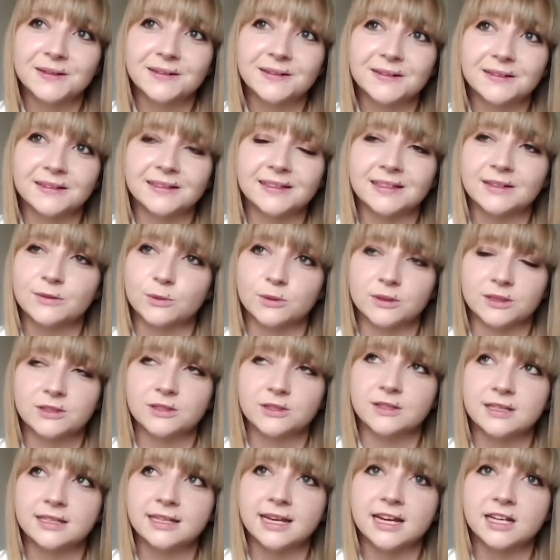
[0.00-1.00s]
like will
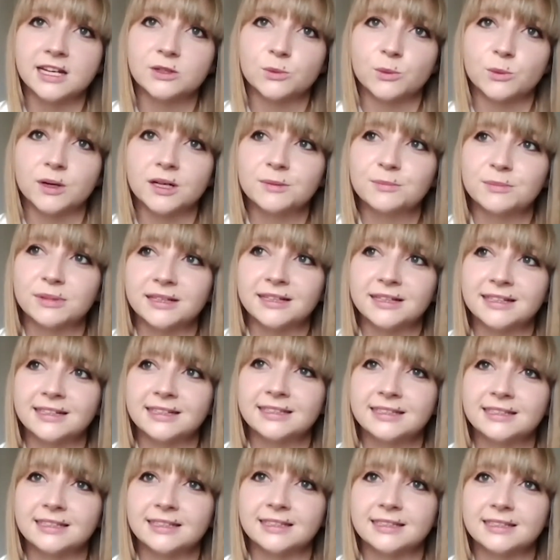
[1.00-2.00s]
suit the next
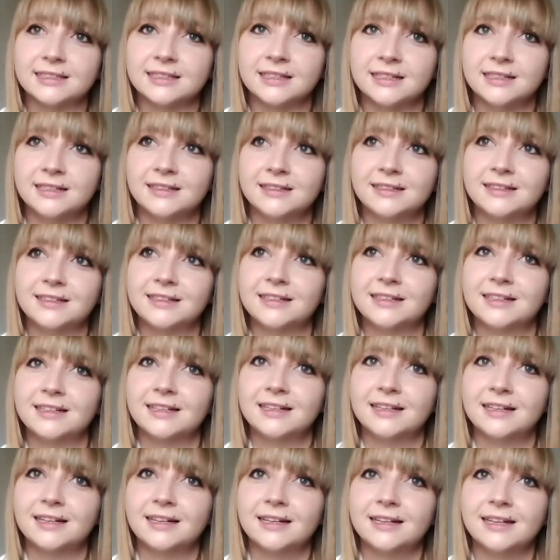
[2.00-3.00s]
workplace. It's,
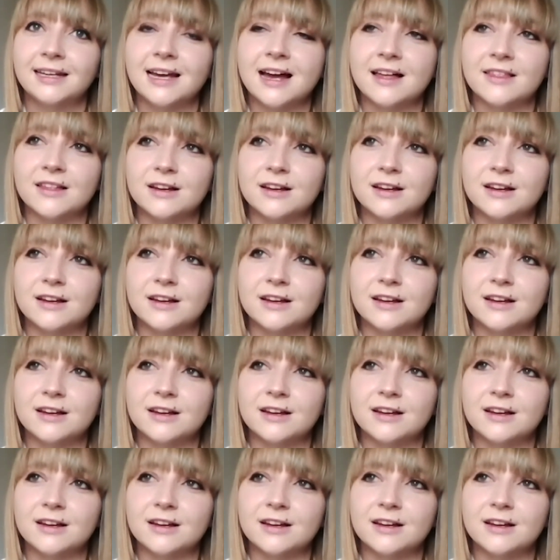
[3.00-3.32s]
yeah,